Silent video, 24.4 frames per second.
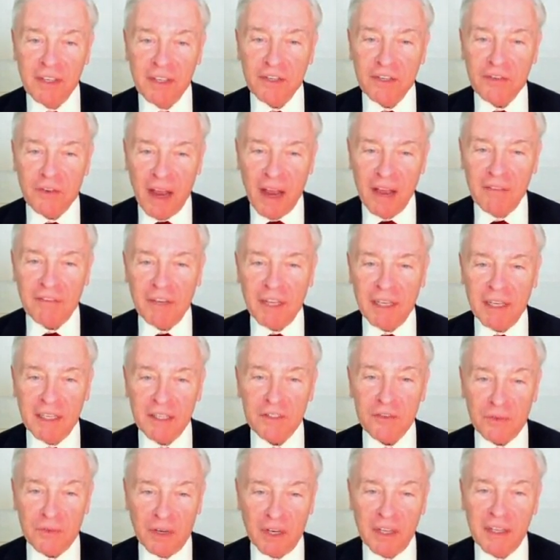traveling
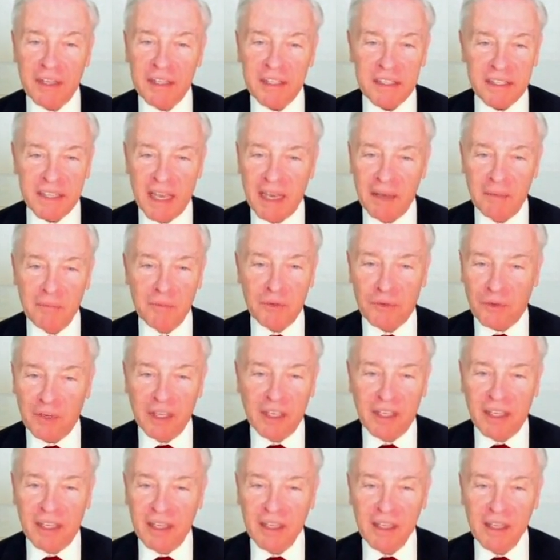is really the same
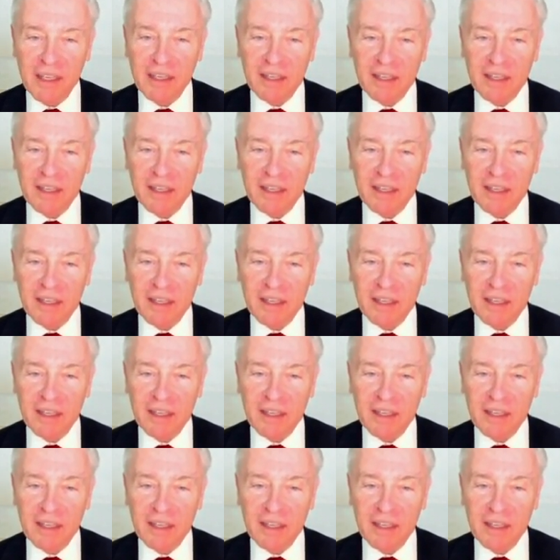drill.